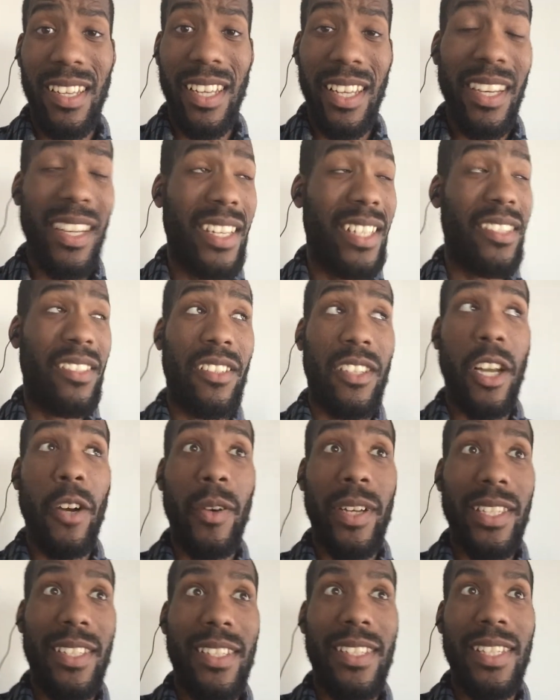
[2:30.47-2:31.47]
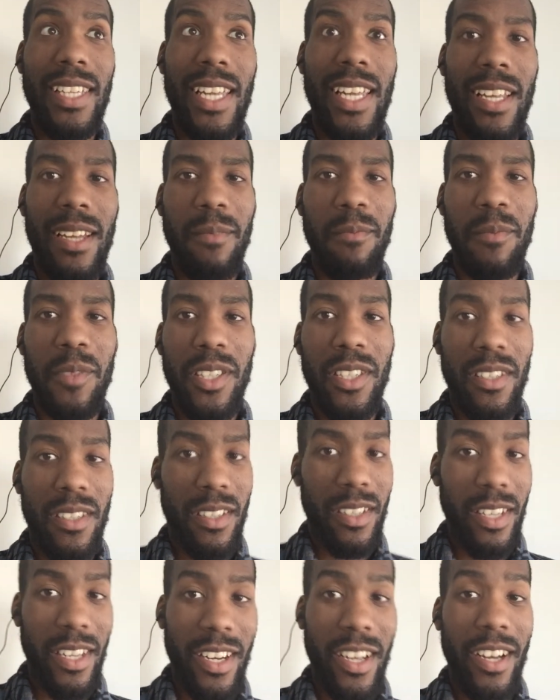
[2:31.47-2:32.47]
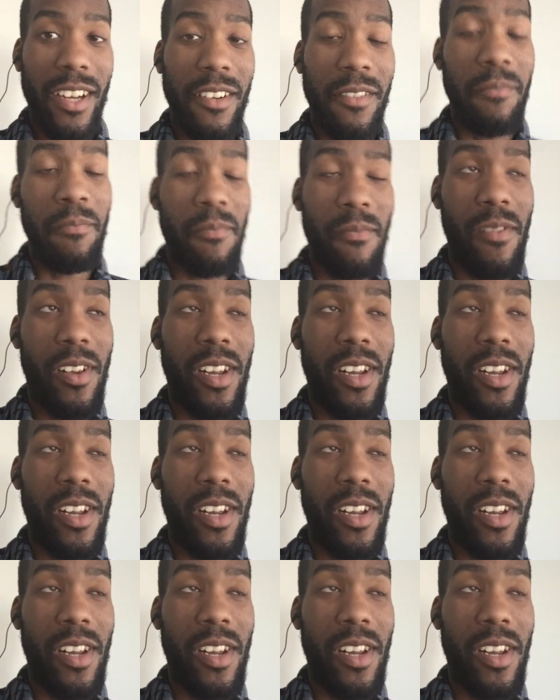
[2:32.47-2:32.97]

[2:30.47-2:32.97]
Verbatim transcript: at least so it seems, you know?